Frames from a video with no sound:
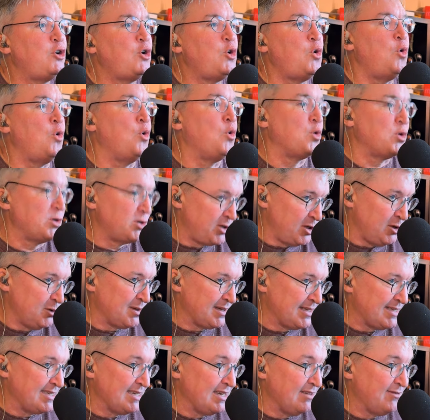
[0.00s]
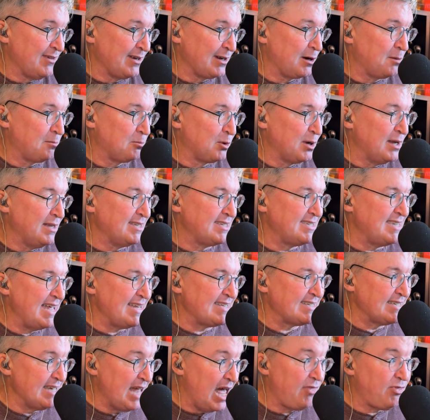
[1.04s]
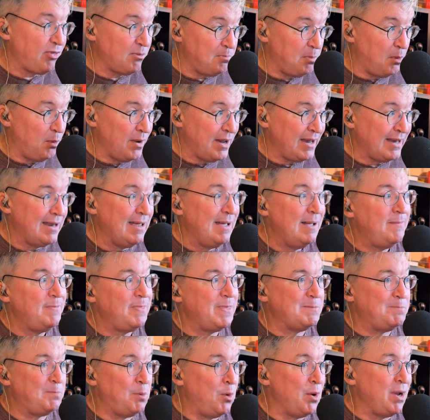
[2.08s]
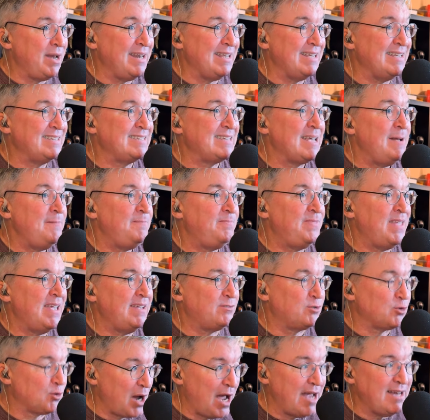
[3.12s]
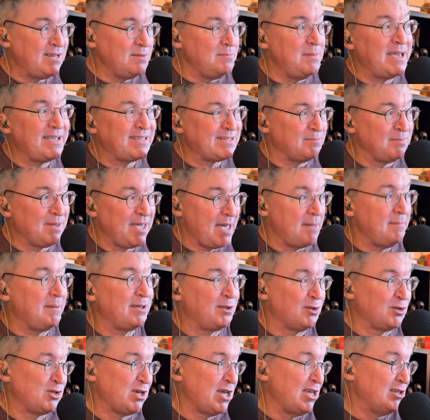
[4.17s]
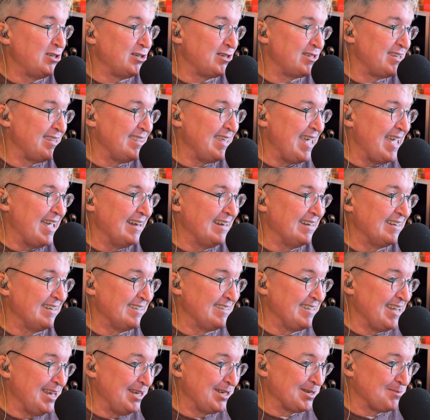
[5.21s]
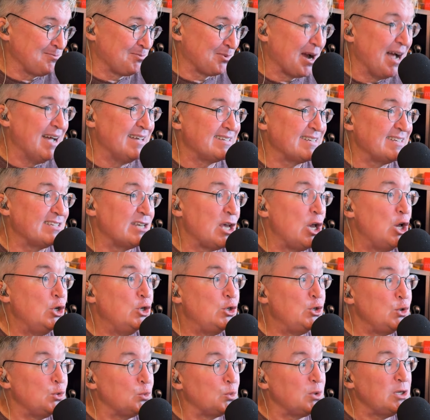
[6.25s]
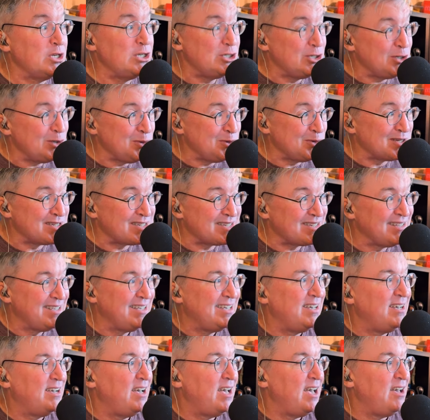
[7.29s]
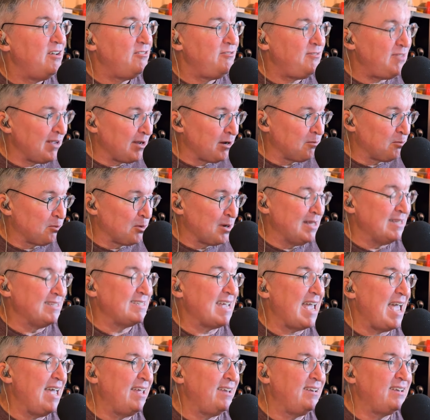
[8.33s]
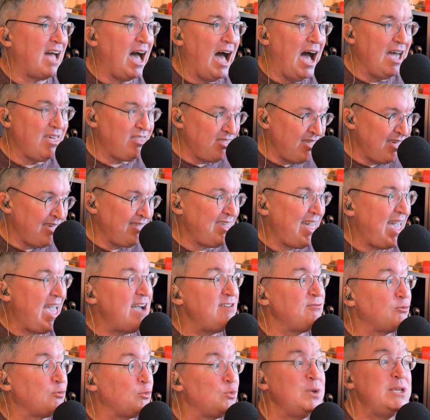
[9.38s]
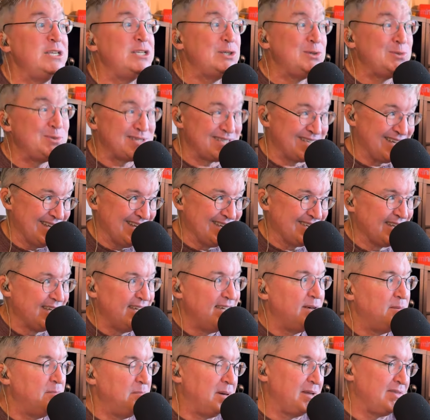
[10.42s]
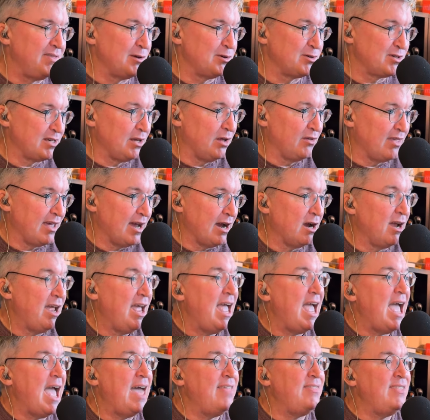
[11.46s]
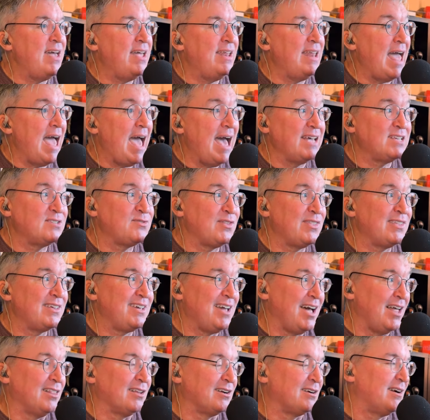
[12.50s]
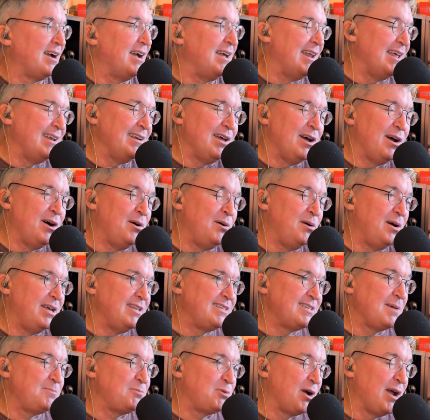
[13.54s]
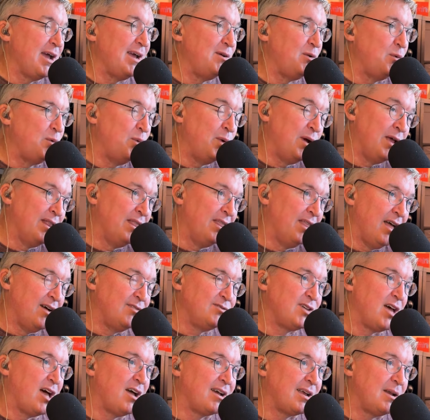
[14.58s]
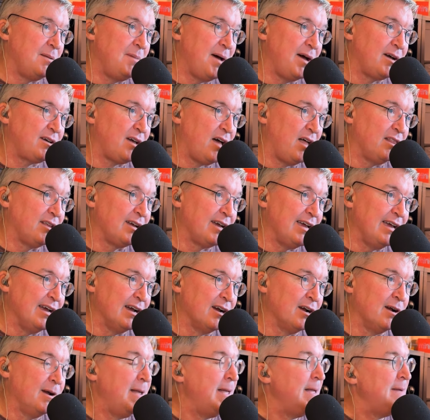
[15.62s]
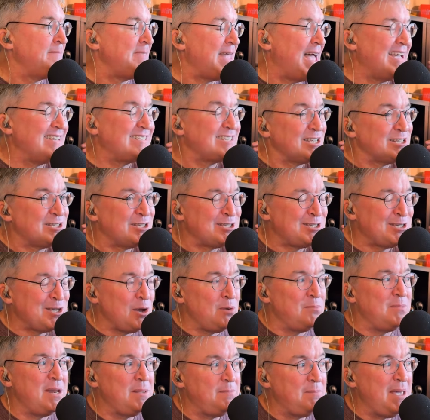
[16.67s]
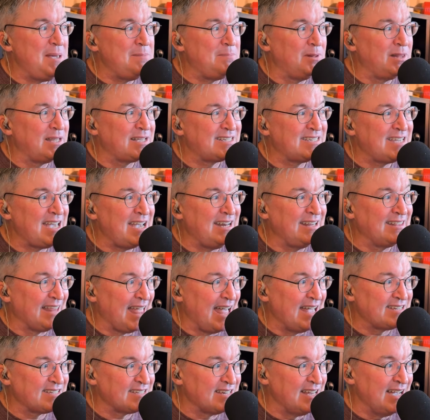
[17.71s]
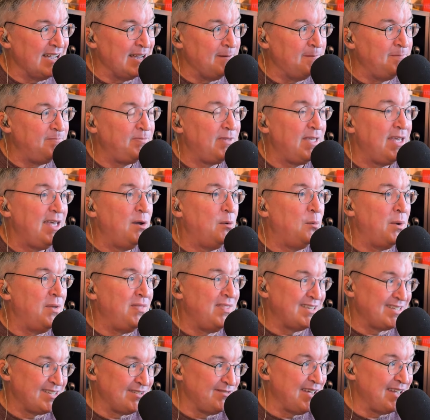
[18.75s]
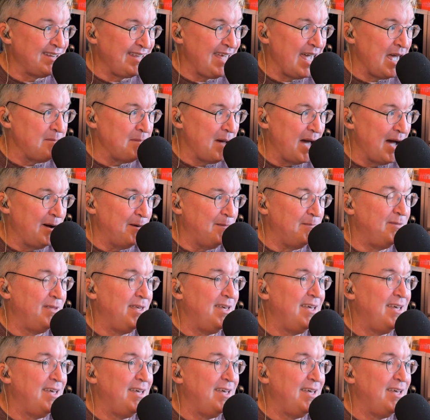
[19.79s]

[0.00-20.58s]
course you can yeah. see fingerprints that's not the point the point is they've tried to make some chemical changes to the anodization process to reduce fingerprints and I think they have reduced it but they're still there and then as for the color and I know it's upgrade we love talking about color here I saw so many people excited last night when this event came out